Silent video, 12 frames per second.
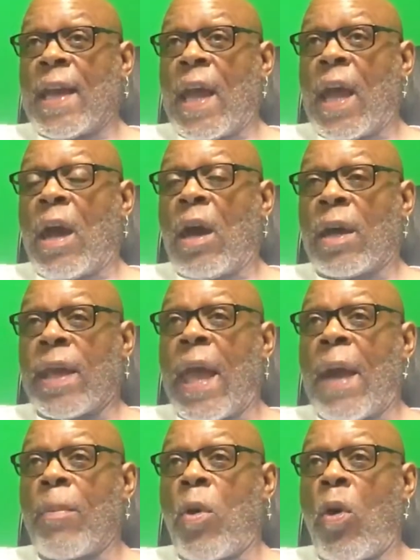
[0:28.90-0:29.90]
a
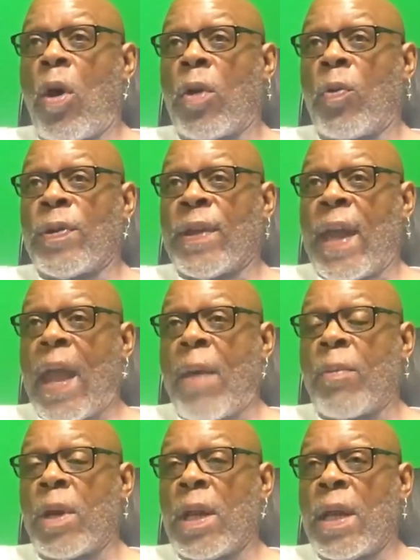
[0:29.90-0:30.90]
camcorder with the
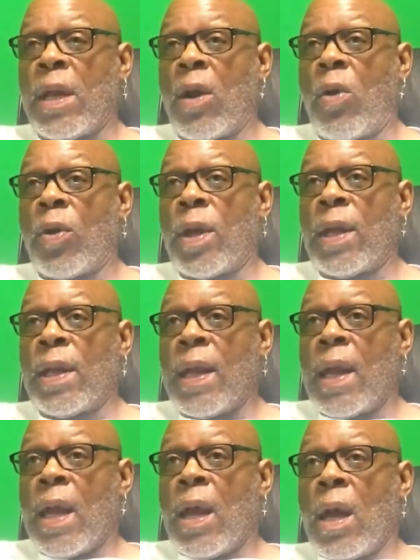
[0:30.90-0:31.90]
camera link on it,
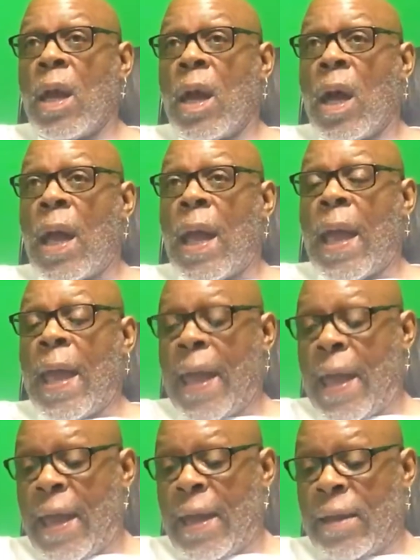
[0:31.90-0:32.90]

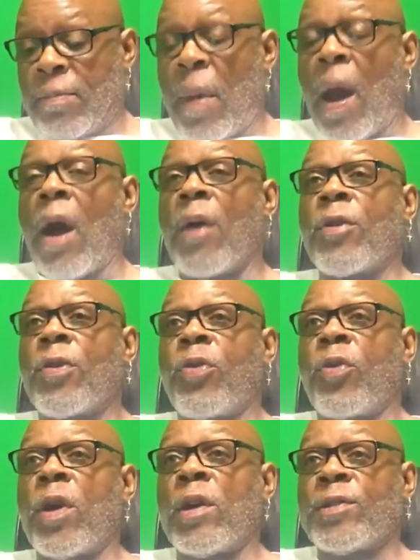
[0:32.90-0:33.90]
and my other
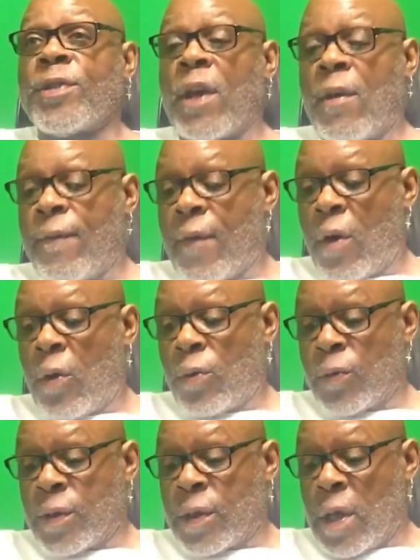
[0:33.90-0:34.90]
three are cell
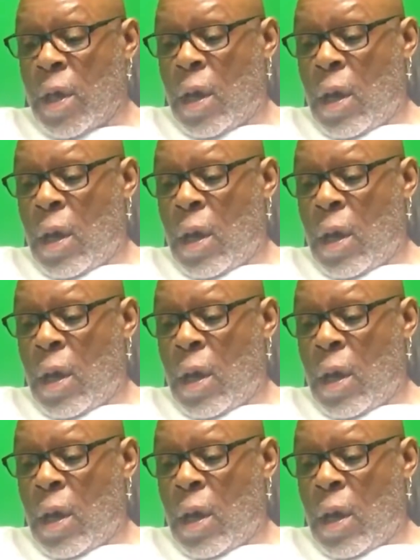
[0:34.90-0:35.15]
phones,